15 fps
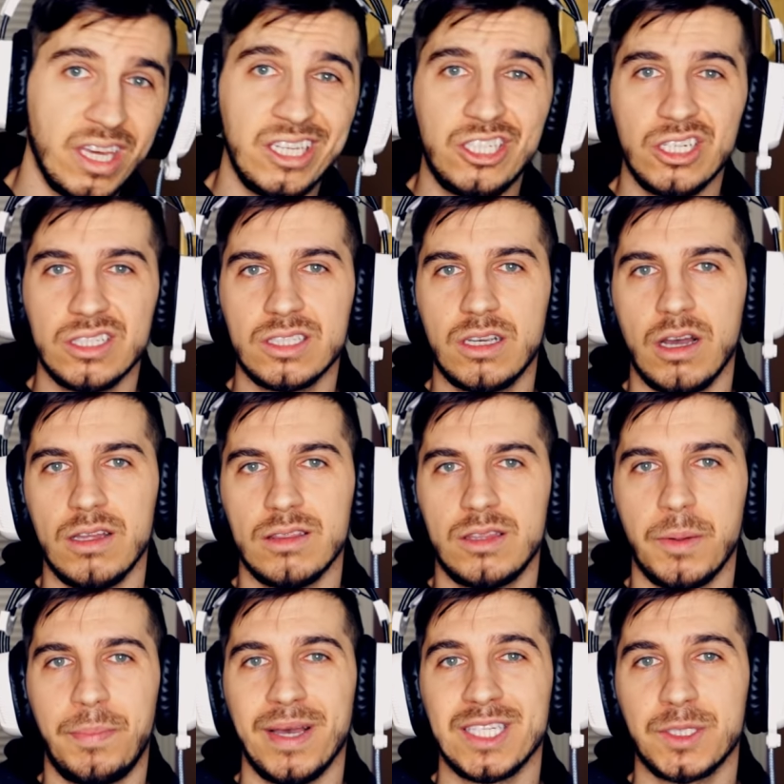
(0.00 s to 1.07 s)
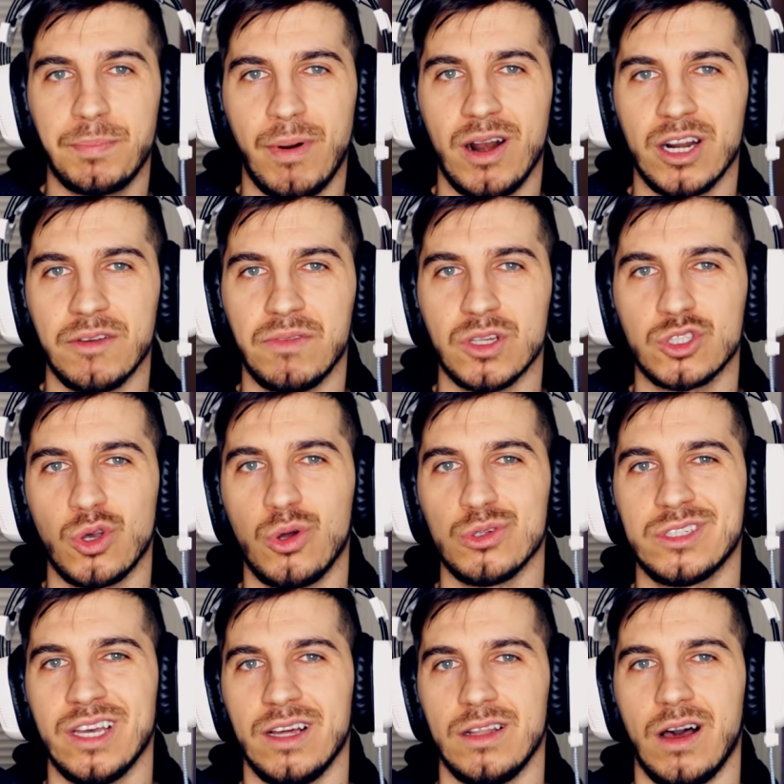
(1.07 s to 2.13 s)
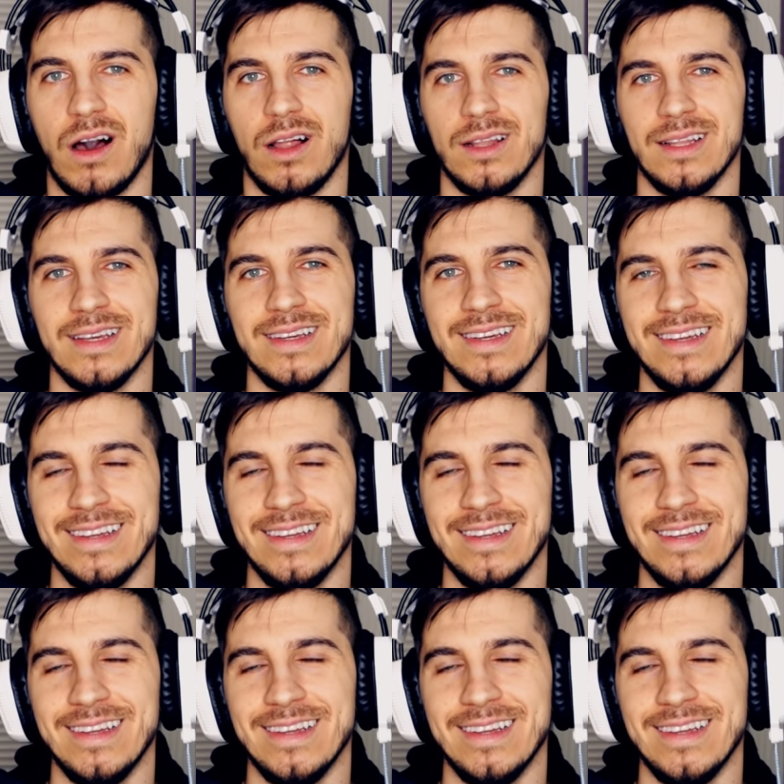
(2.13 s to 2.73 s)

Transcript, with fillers: They just cut the best part of this whole tell-all.